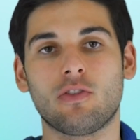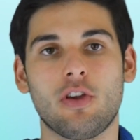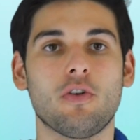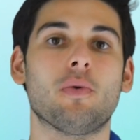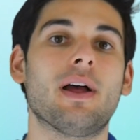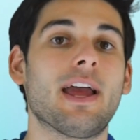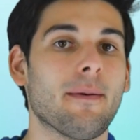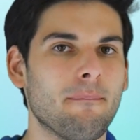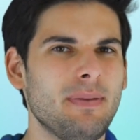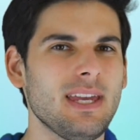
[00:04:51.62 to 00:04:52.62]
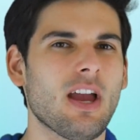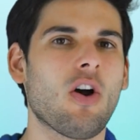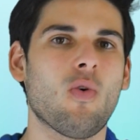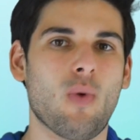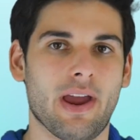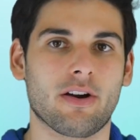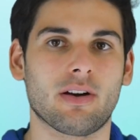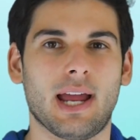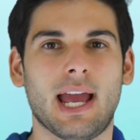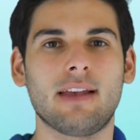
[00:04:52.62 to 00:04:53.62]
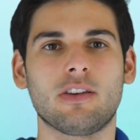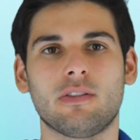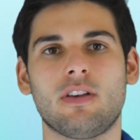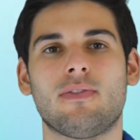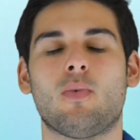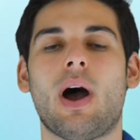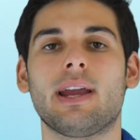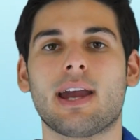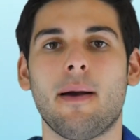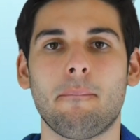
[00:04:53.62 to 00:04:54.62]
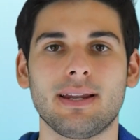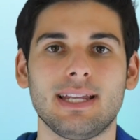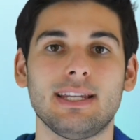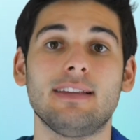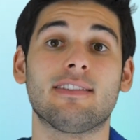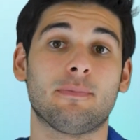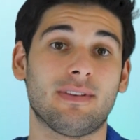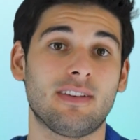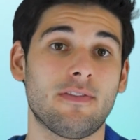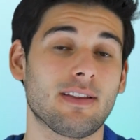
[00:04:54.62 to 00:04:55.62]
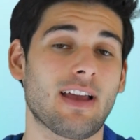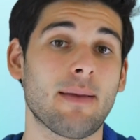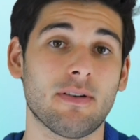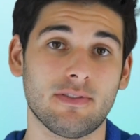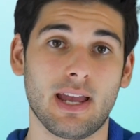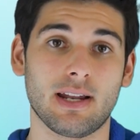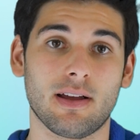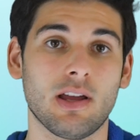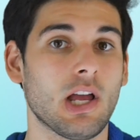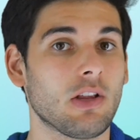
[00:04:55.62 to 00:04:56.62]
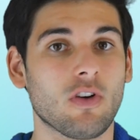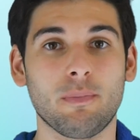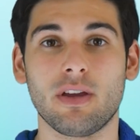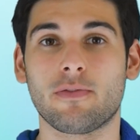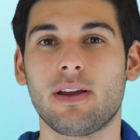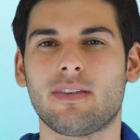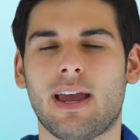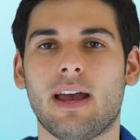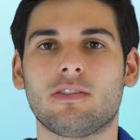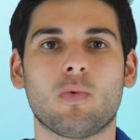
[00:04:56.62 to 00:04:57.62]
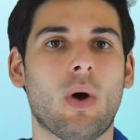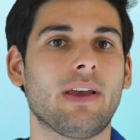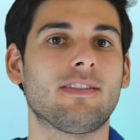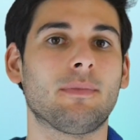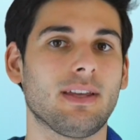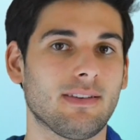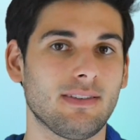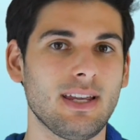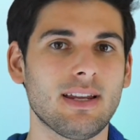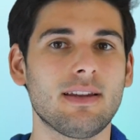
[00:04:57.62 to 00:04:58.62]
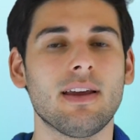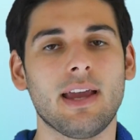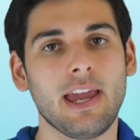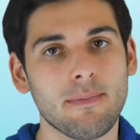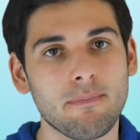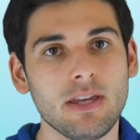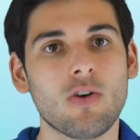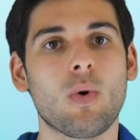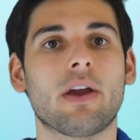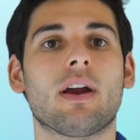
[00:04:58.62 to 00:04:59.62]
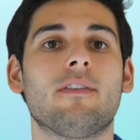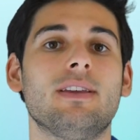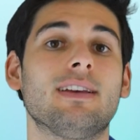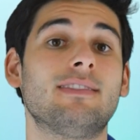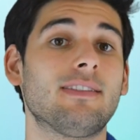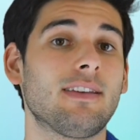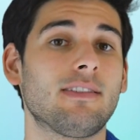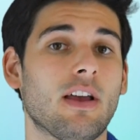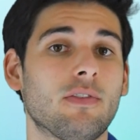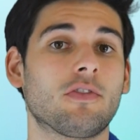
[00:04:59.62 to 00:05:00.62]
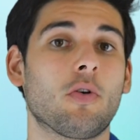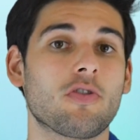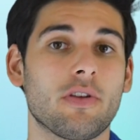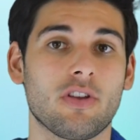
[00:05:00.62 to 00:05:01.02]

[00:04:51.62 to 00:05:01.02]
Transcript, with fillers: Two, Be aware. Ask yourself why a company needs a specific type of data. Don't be afraid to ask why something is needed, and be aware of the existence of social